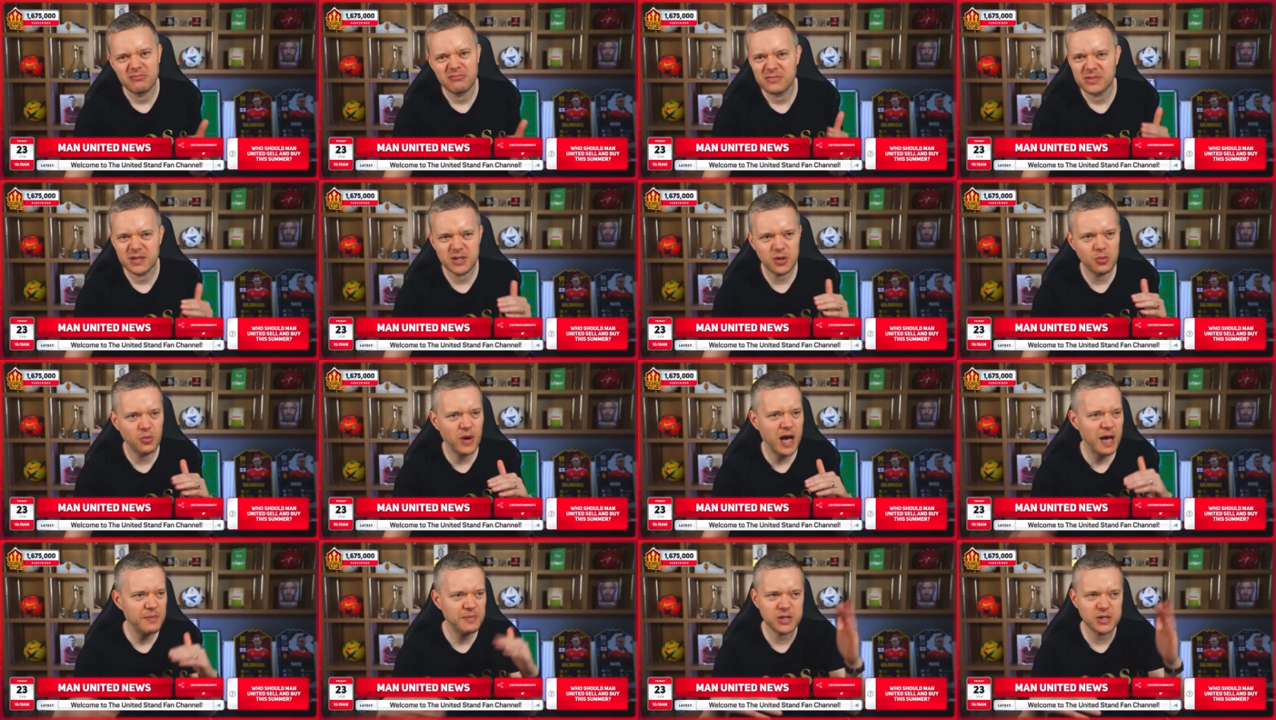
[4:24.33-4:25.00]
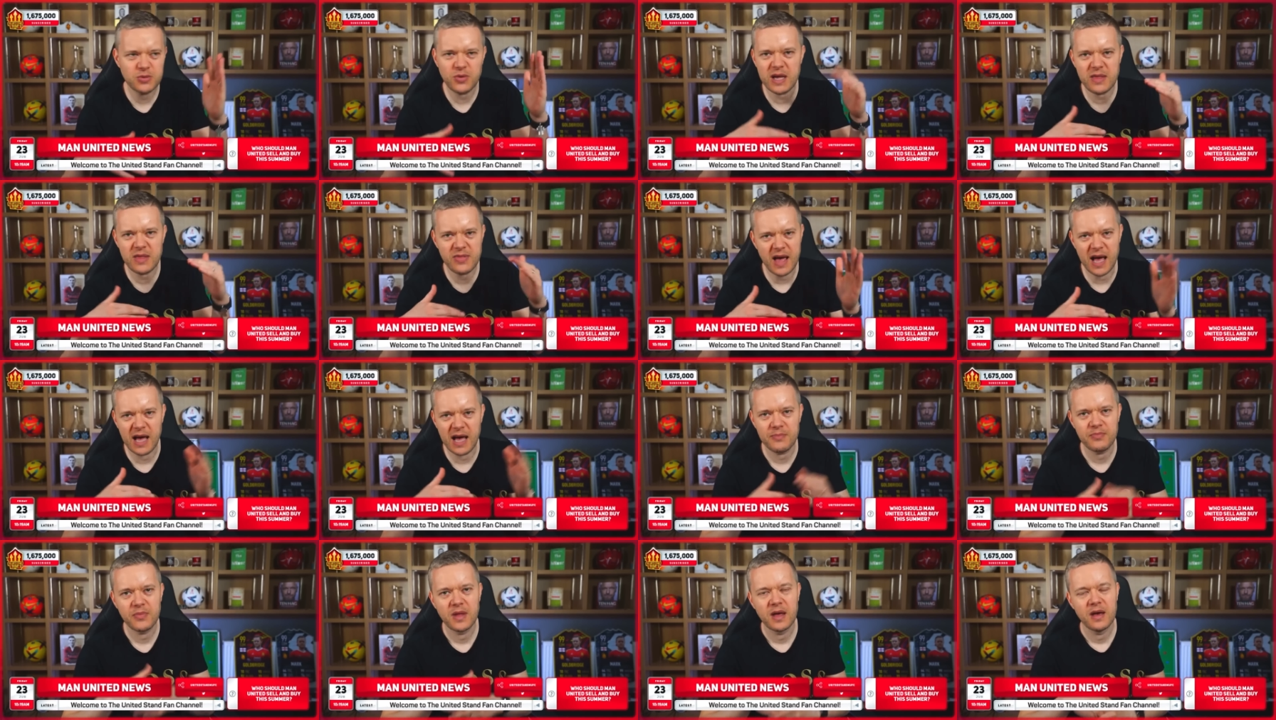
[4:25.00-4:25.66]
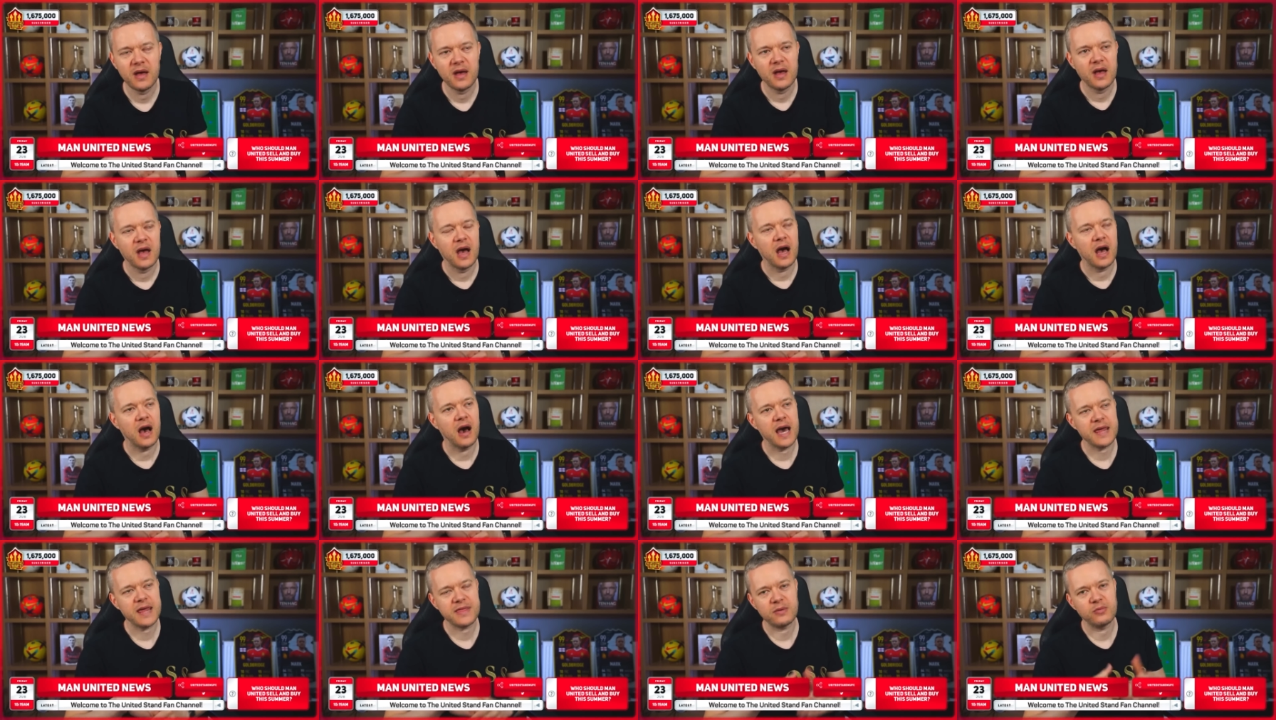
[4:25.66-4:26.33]
somewhere between that.
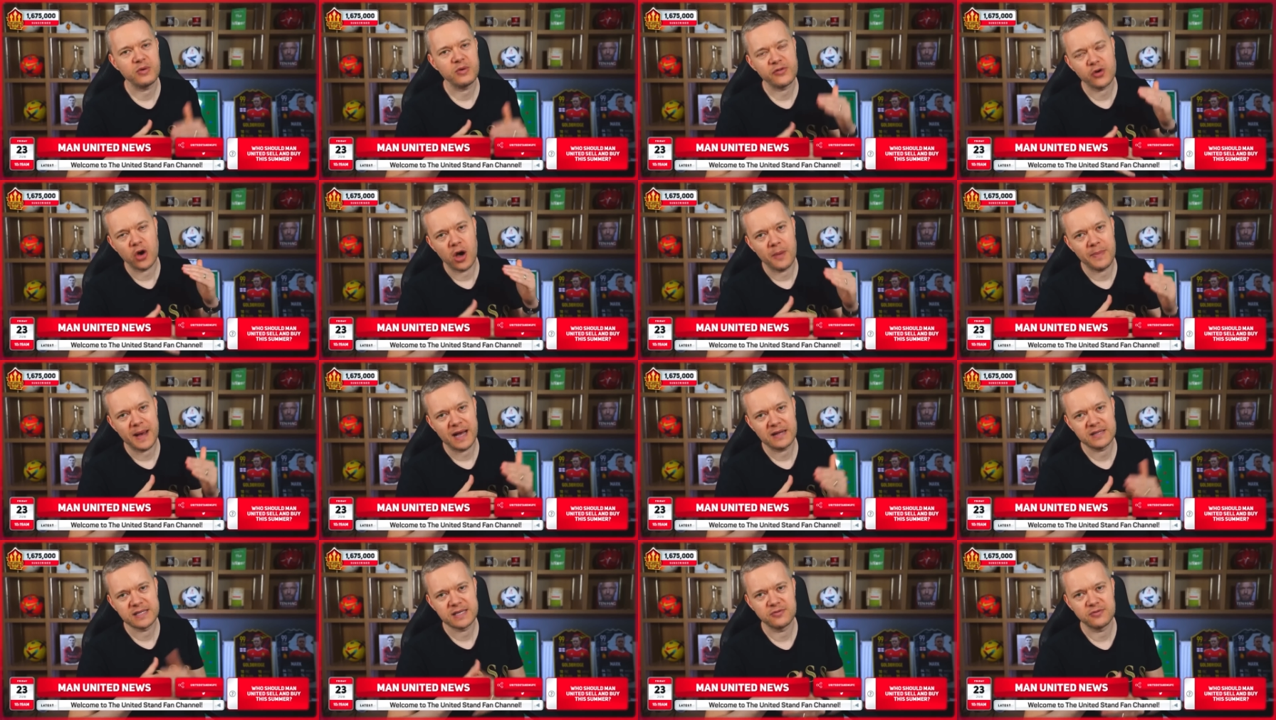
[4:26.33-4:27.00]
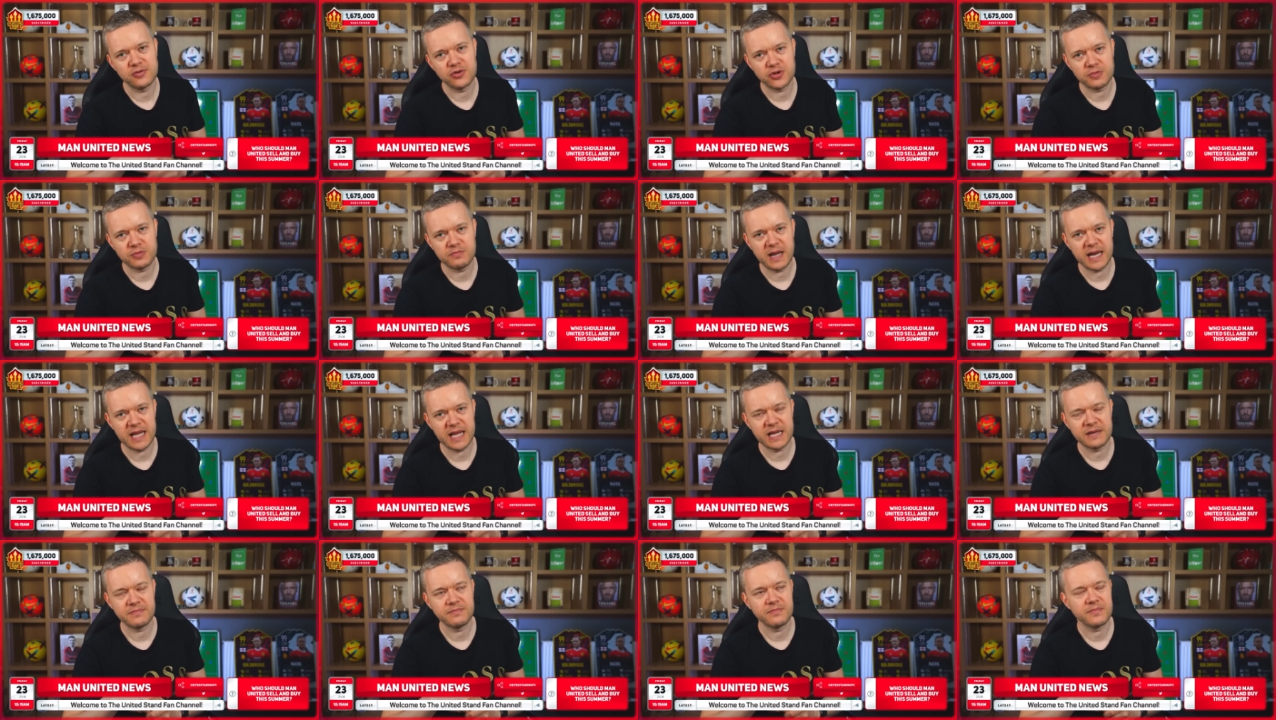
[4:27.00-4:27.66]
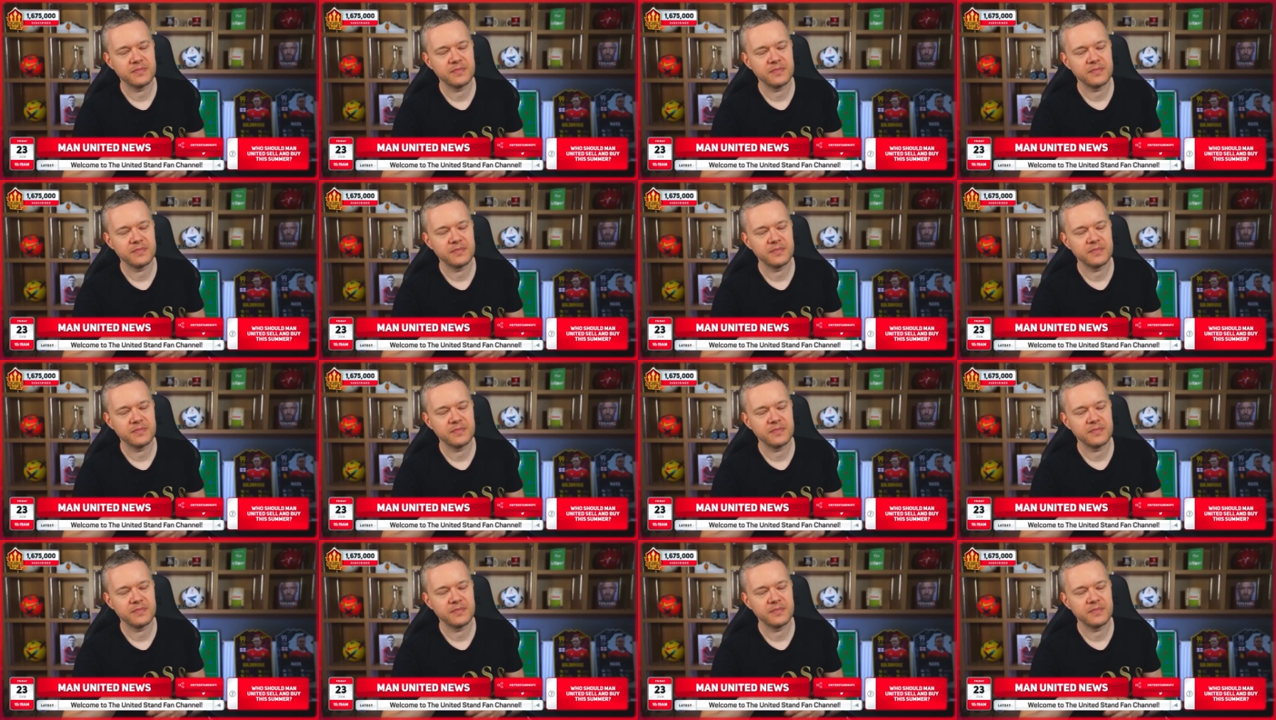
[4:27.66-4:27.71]
I think we've got about 200 million.